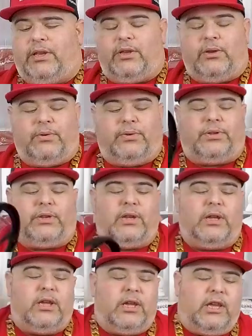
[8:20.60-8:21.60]
use
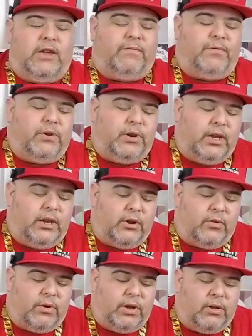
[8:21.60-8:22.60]
if you need a
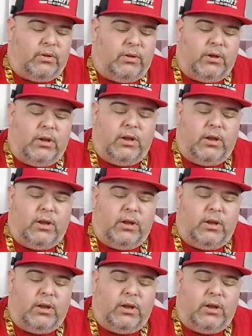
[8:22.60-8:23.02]
grill.